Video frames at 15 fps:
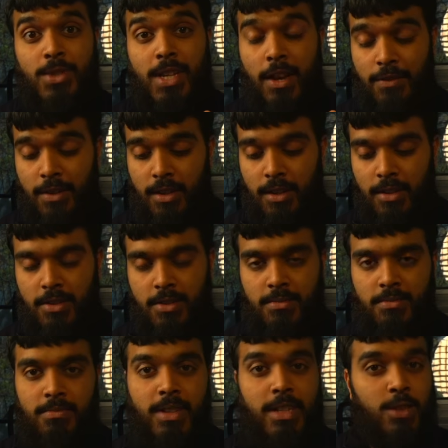effortless,
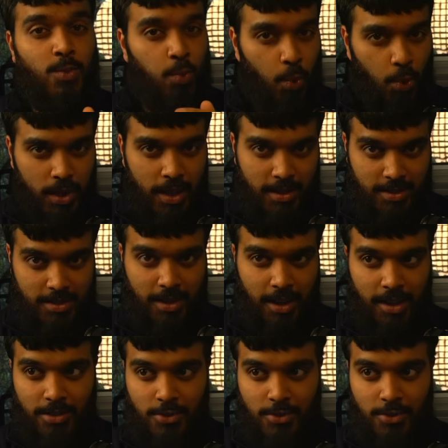that's a warning sign.